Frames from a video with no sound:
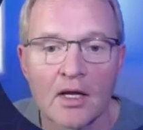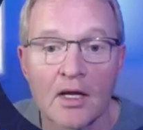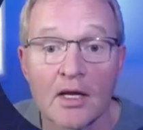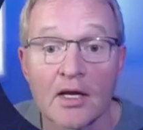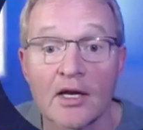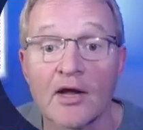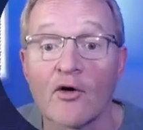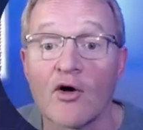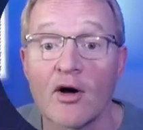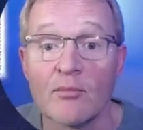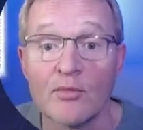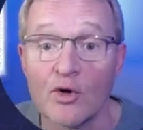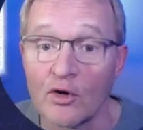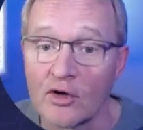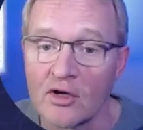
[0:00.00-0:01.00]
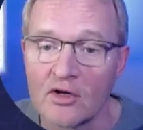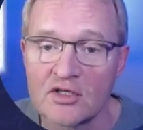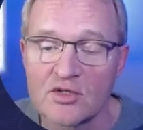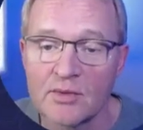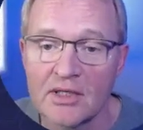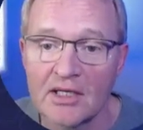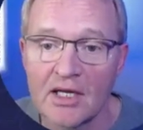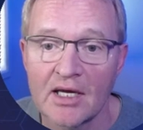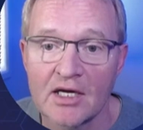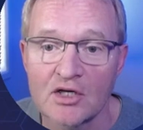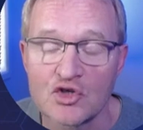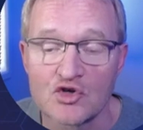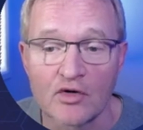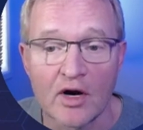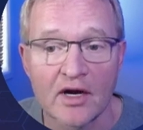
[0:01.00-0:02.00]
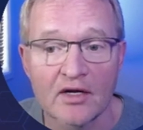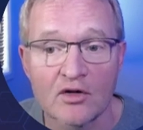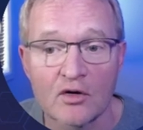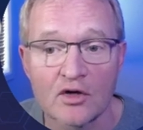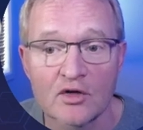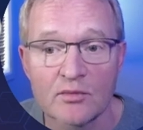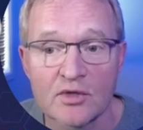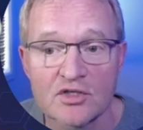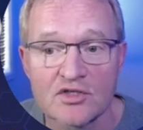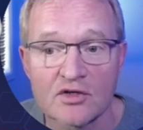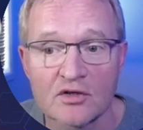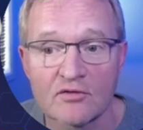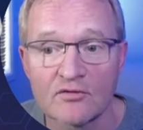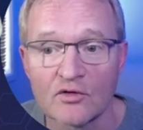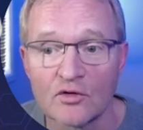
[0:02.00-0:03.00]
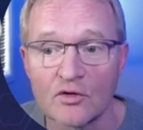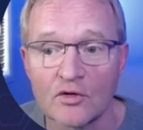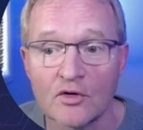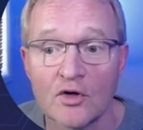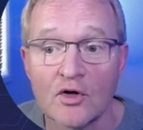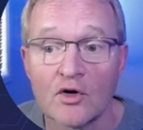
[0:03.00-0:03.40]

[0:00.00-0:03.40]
Now I'm not going to be laying dried condiments on the floor